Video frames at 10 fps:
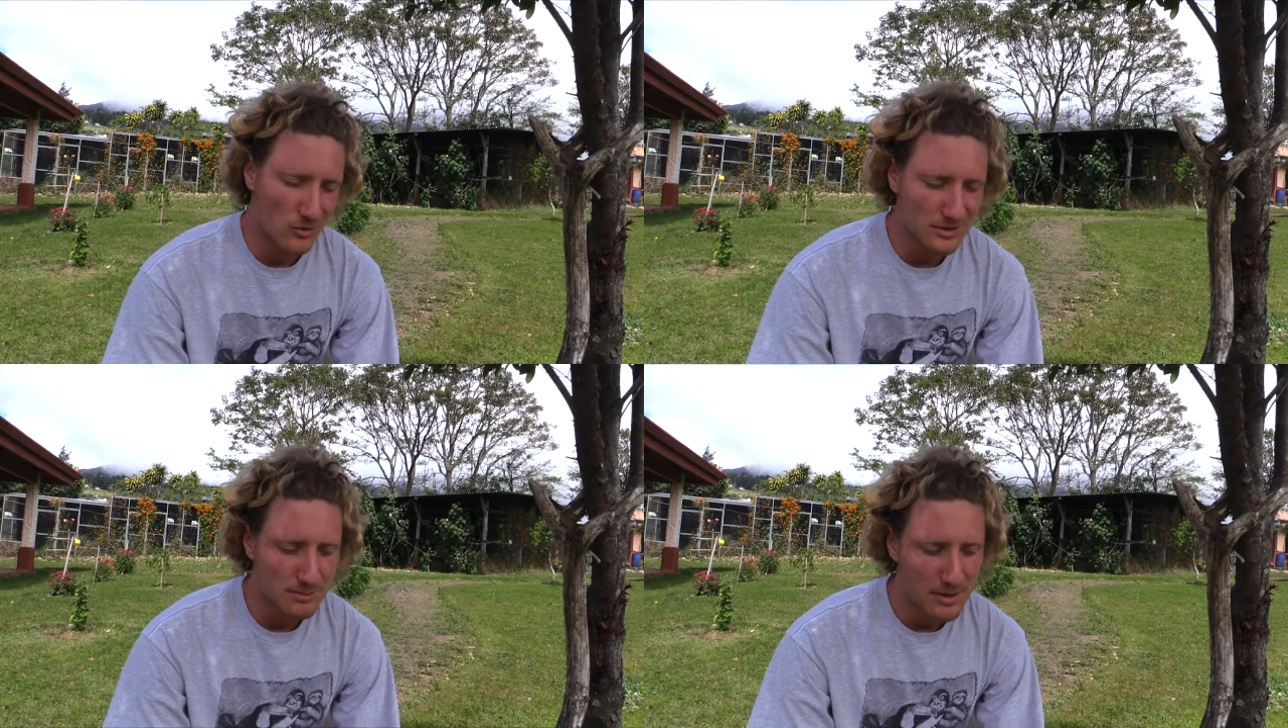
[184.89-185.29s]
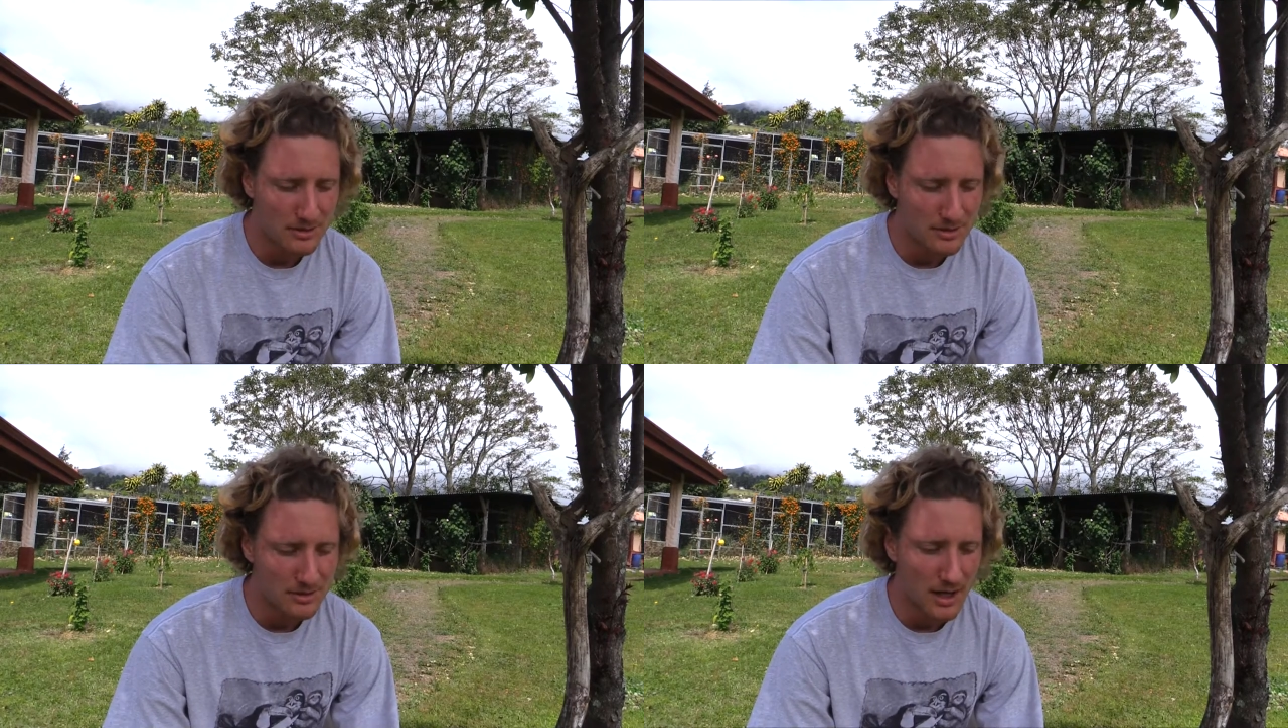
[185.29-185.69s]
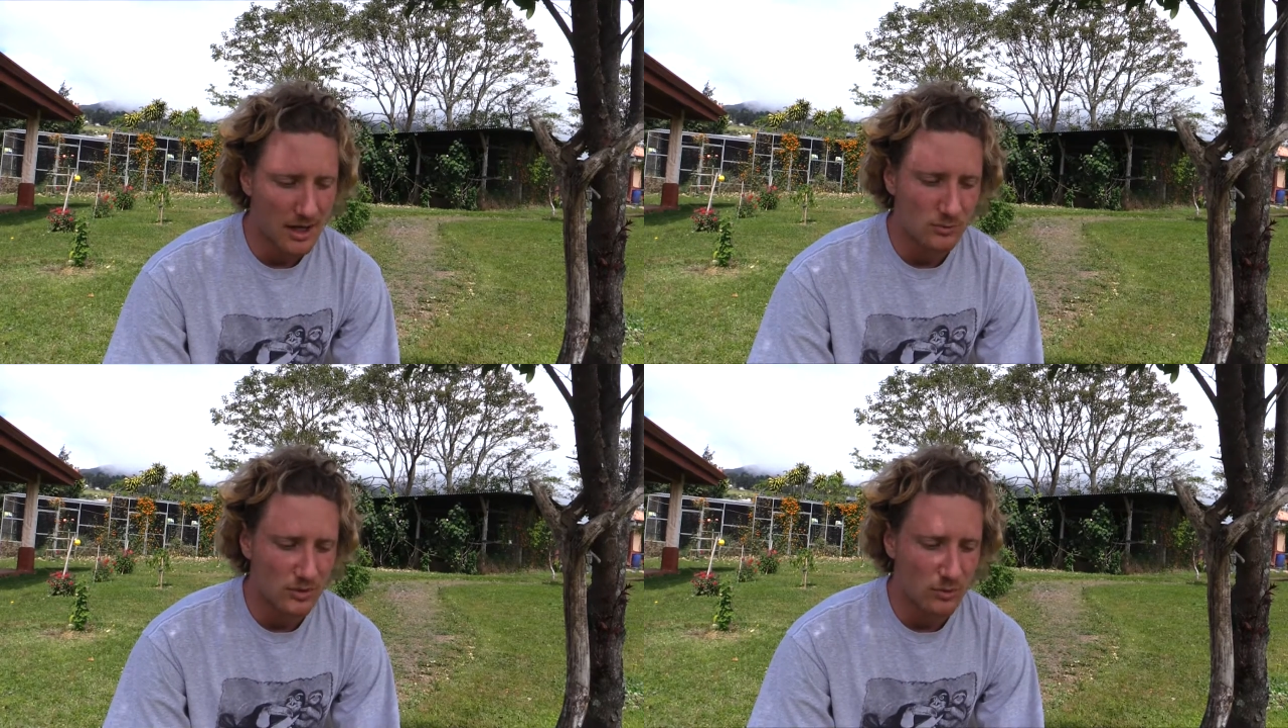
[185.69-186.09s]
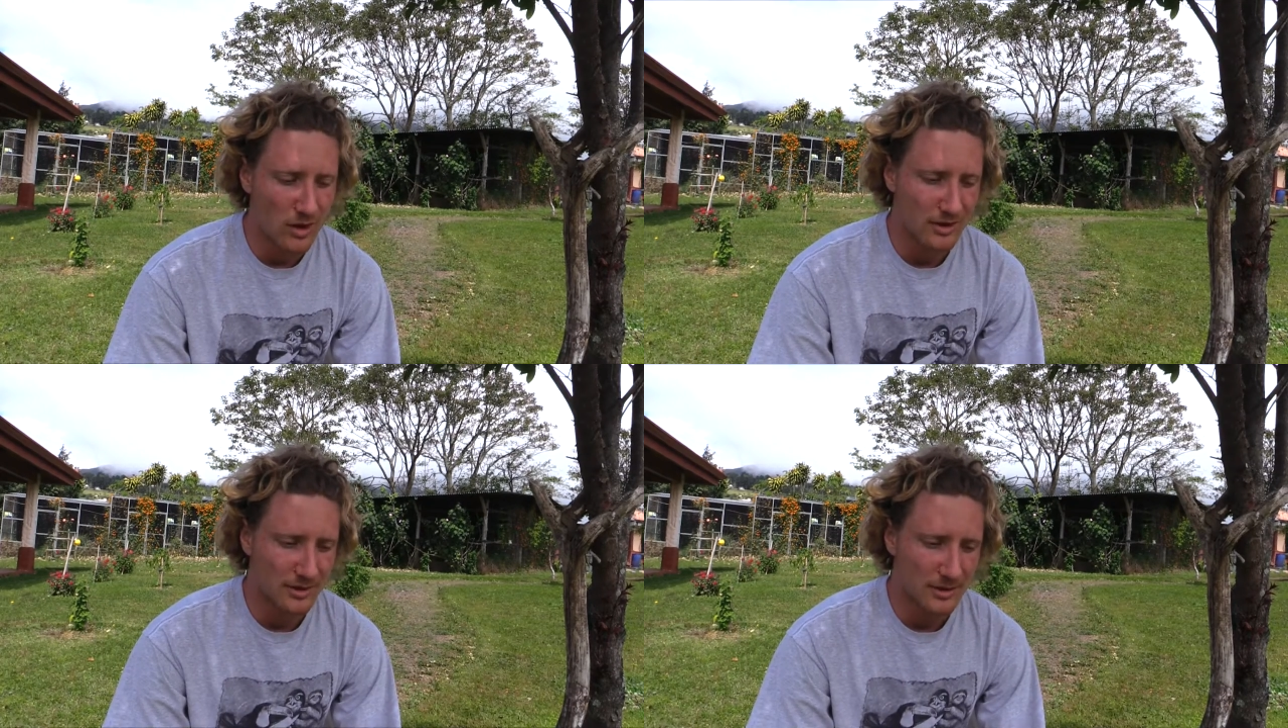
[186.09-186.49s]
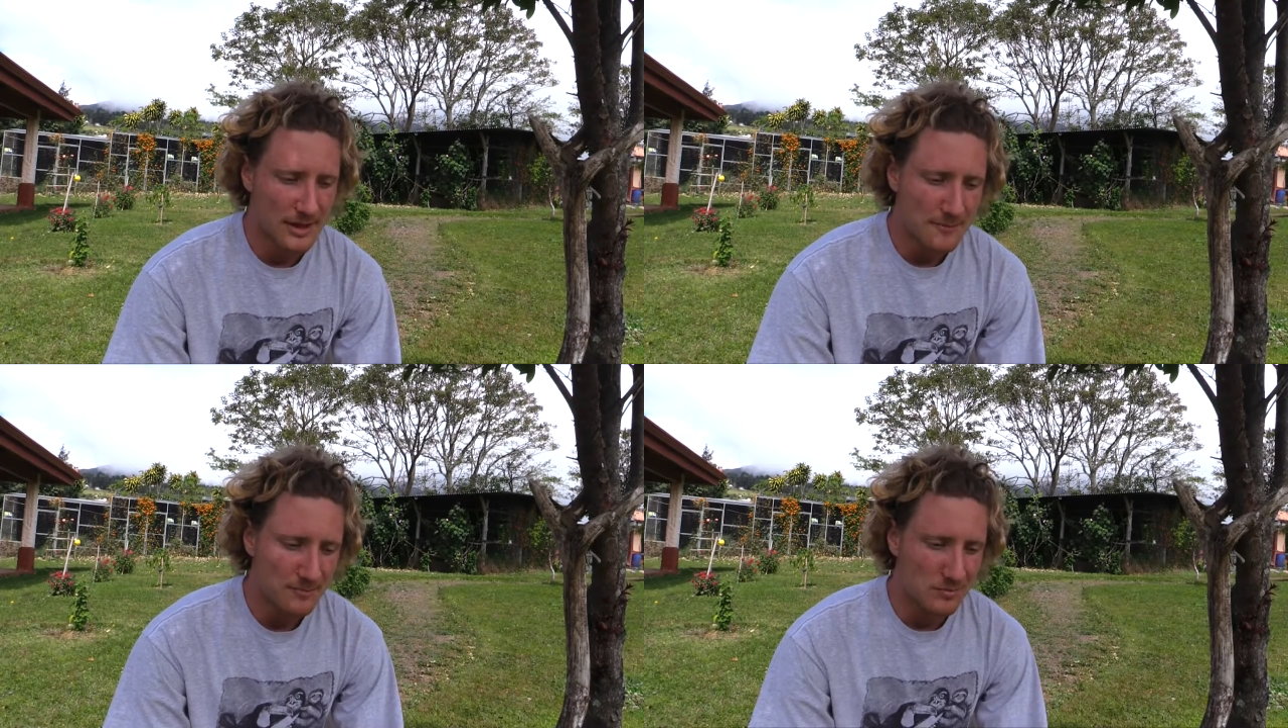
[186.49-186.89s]
more independent, and we want to
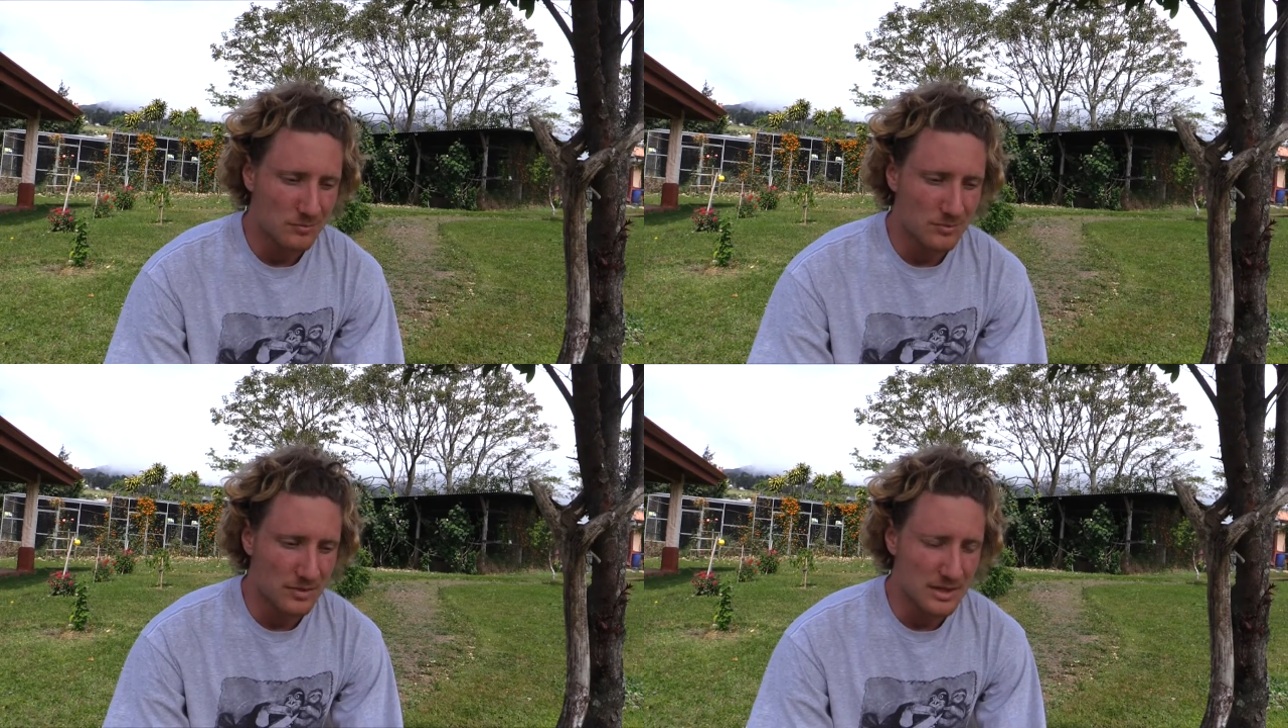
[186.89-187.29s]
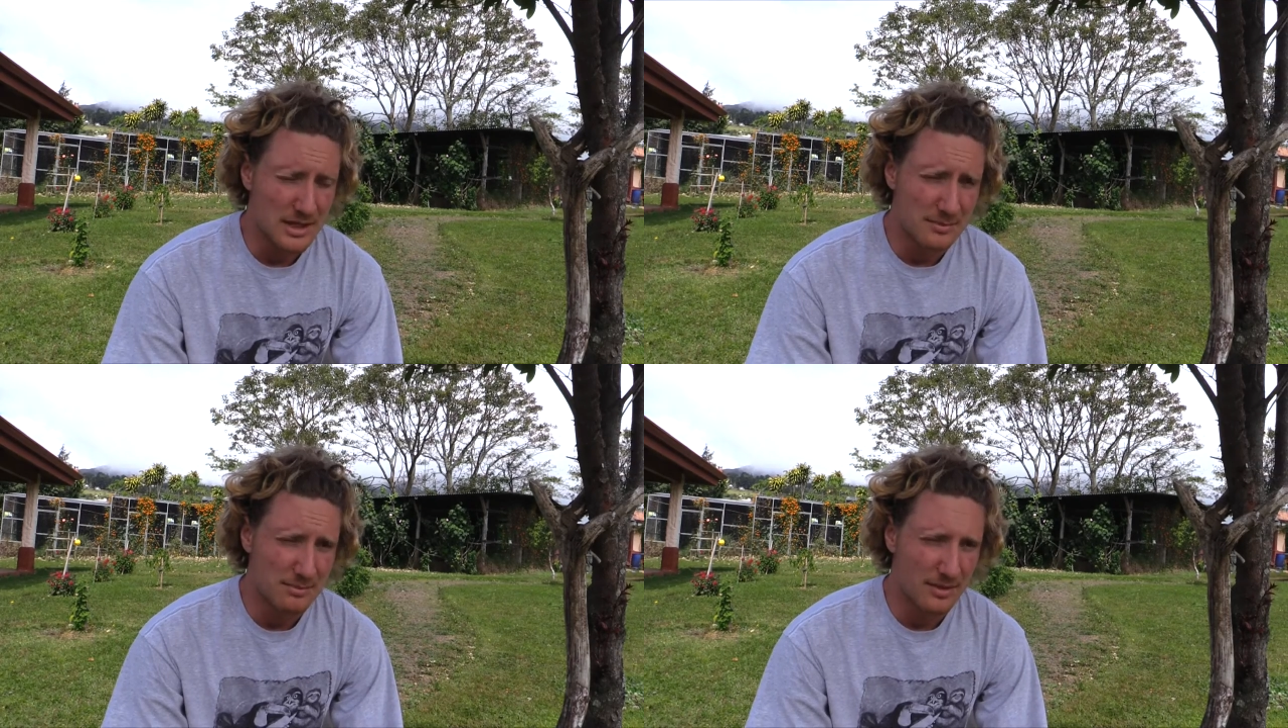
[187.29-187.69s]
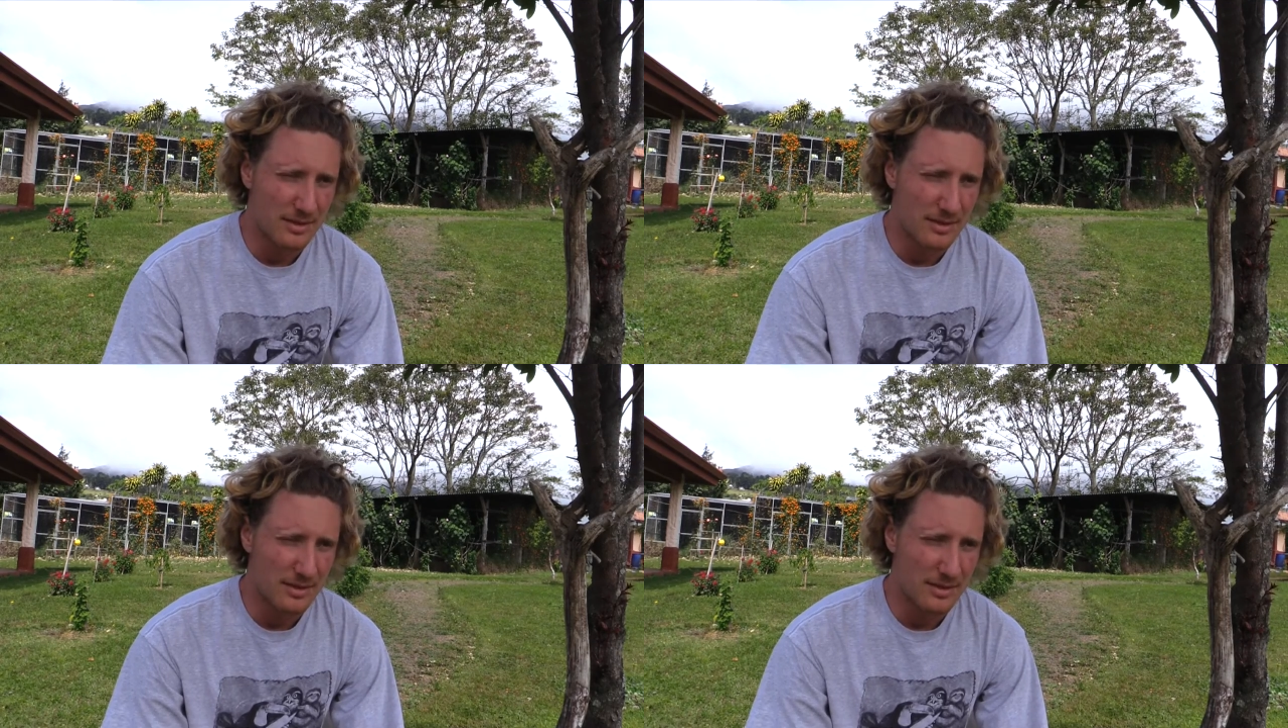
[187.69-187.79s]
keep